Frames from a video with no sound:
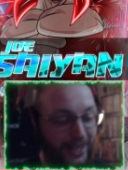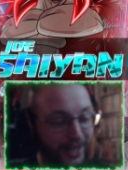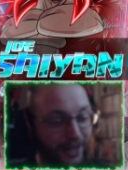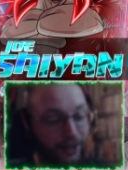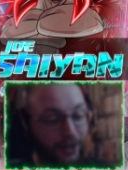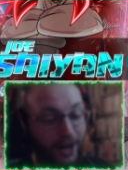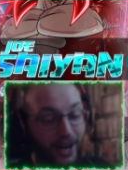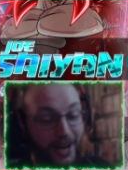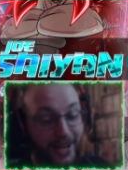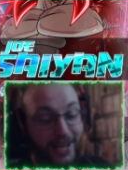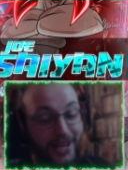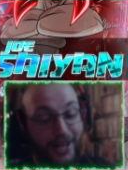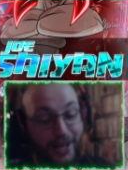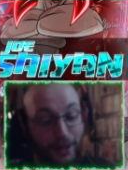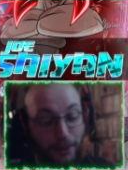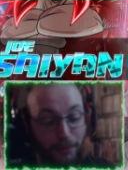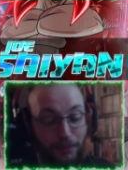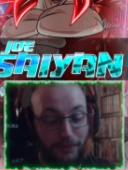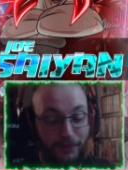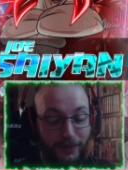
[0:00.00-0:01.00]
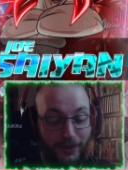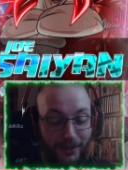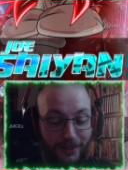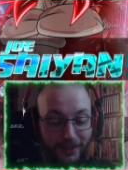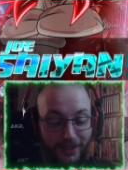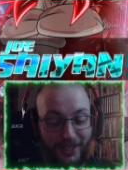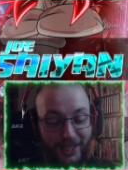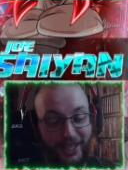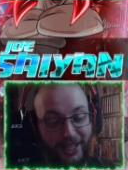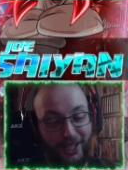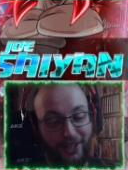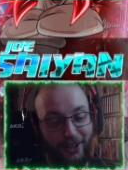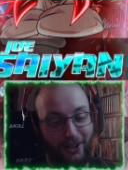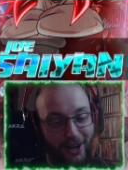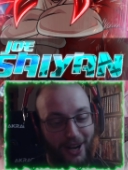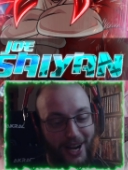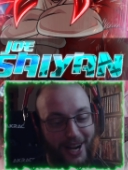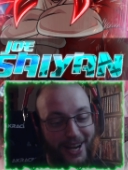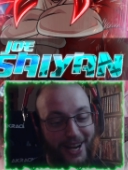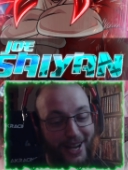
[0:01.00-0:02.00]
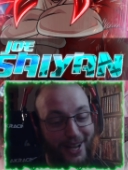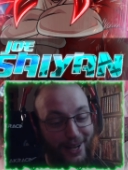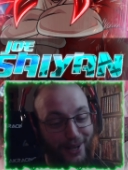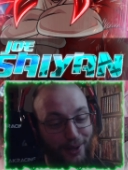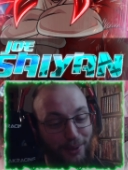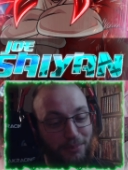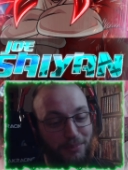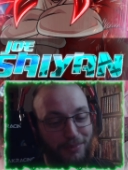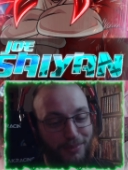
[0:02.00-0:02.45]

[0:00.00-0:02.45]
here I am. Here I am.